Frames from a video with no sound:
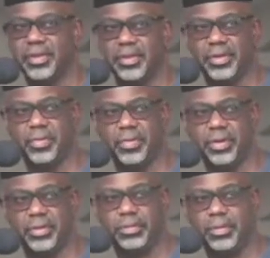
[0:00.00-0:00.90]
the
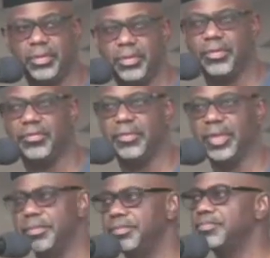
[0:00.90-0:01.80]
Obolopo of
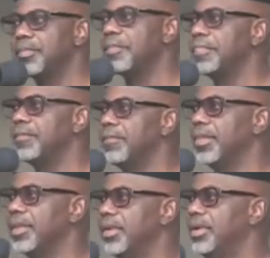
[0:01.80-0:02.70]
Uganda.
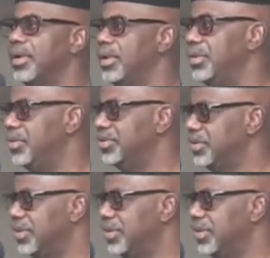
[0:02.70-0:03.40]
And the reason